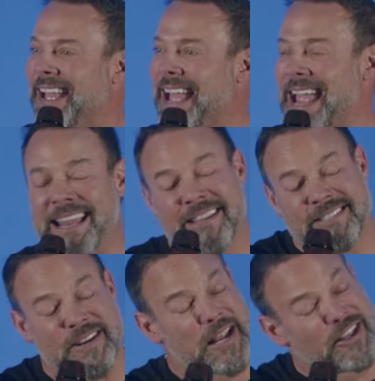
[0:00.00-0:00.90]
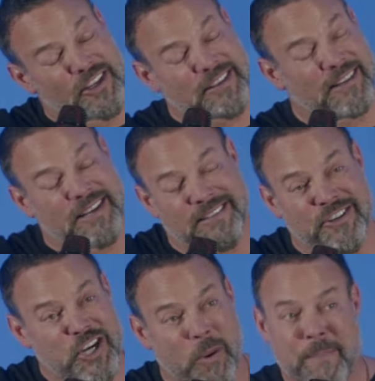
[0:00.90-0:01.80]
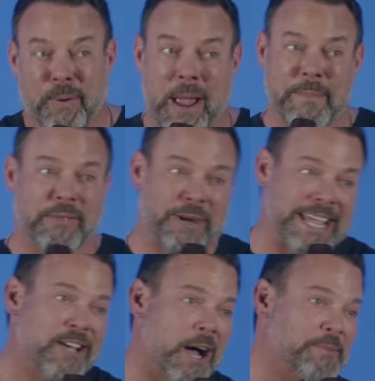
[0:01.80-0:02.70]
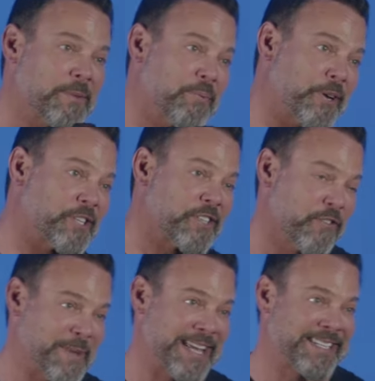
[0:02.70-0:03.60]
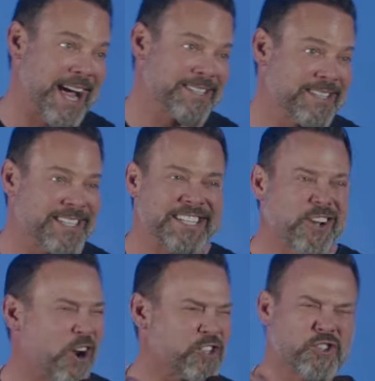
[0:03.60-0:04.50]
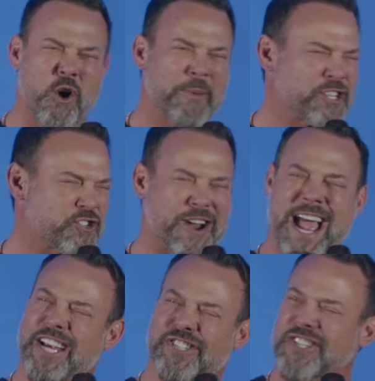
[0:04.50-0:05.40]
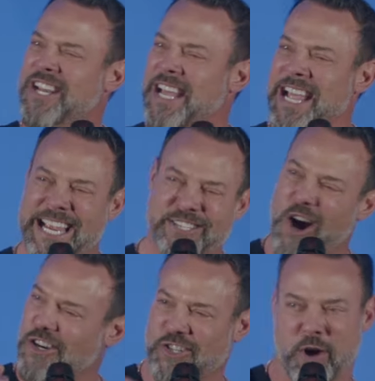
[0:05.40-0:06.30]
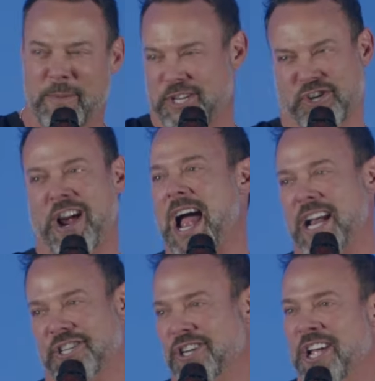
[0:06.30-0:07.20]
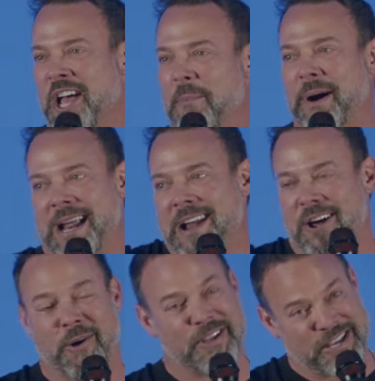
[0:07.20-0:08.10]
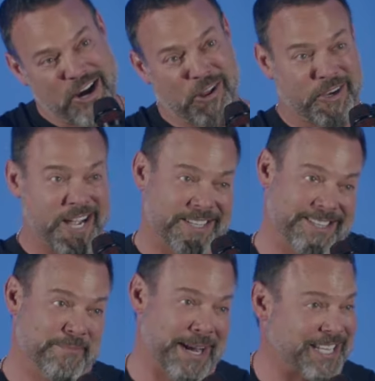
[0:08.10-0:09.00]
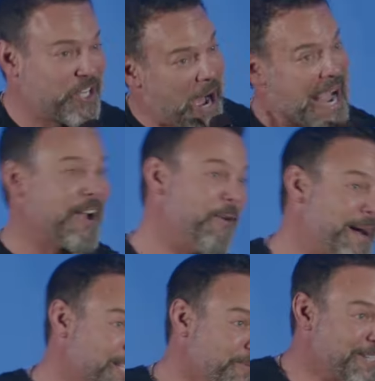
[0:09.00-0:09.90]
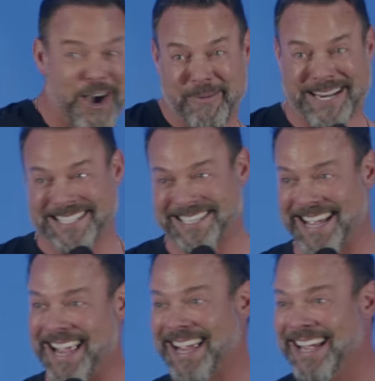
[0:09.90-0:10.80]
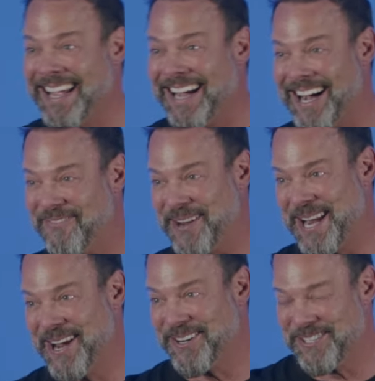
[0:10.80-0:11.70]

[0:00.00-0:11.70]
And, and listen, listen, listen. Joey prepped me. When he comes and preaches for me in Texas, he talks so much trash. He talks so much trash. But I know that y'all will cut somebody, so I ain't gonna mess with nobody today up in here.